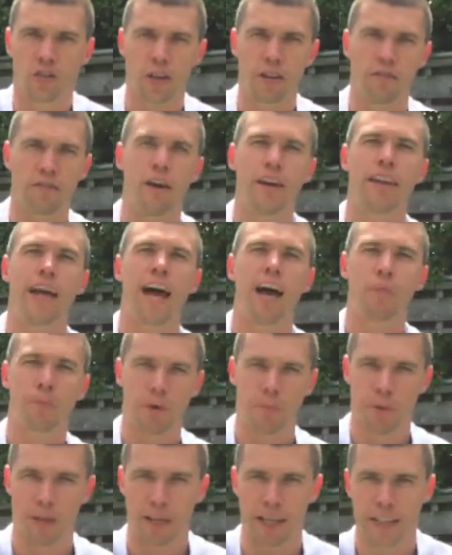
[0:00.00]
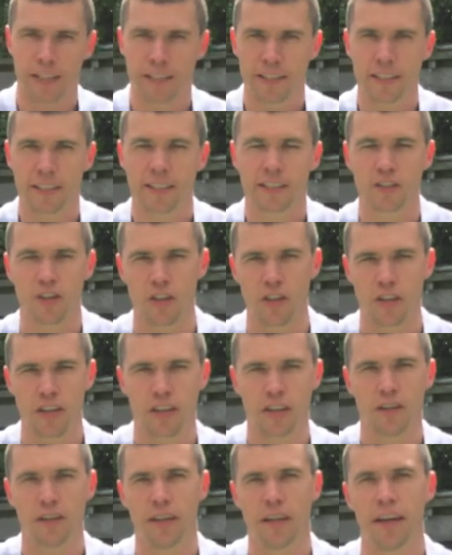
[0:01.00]
Try and find a happy place so that you
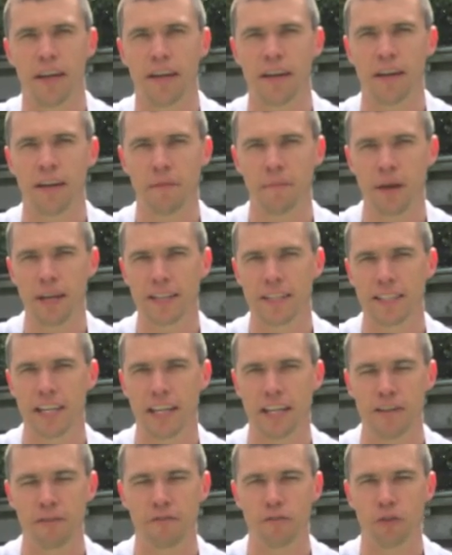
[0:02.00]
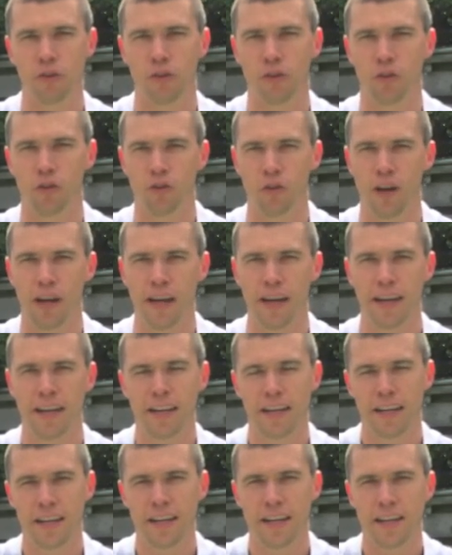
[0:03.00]
can maintain it for
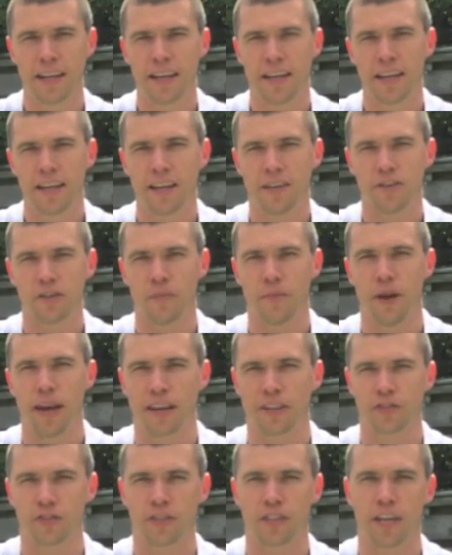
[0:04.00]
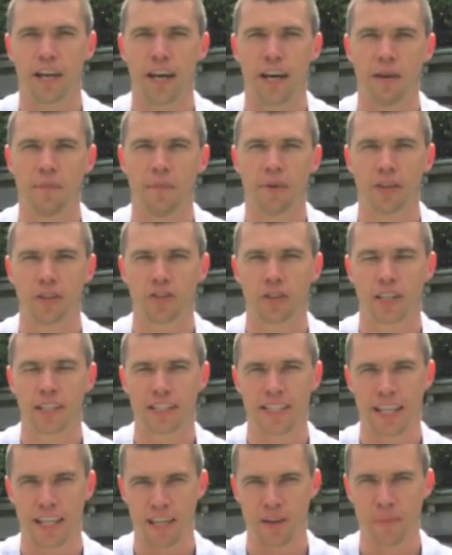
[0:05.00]
some extra time, and try
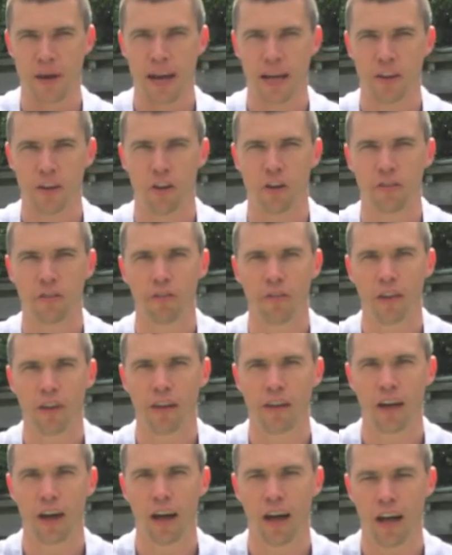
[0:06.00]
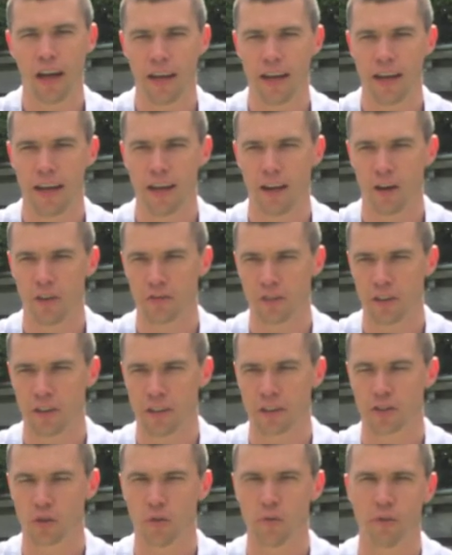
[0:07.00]
and take your mind off the
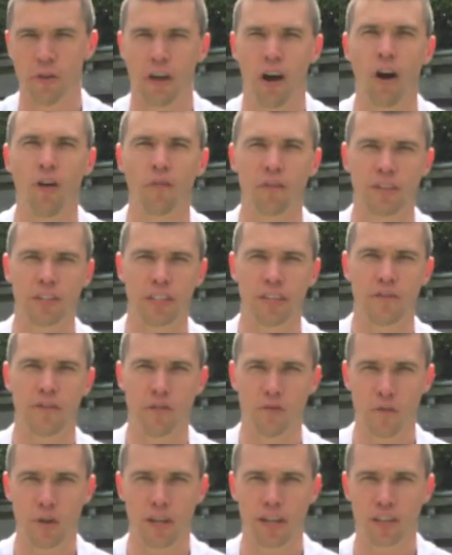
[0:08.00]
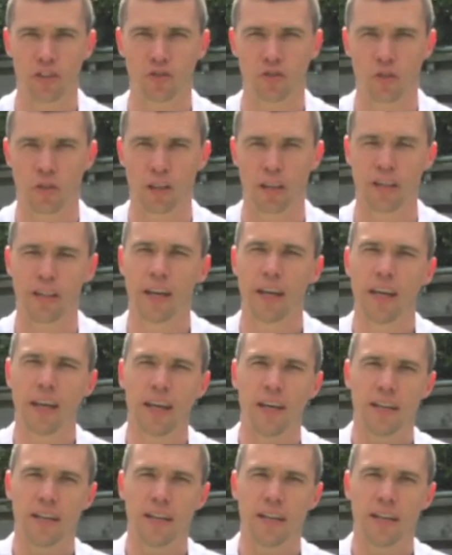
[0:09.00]
discomfort. Obviously, if you're really struggling,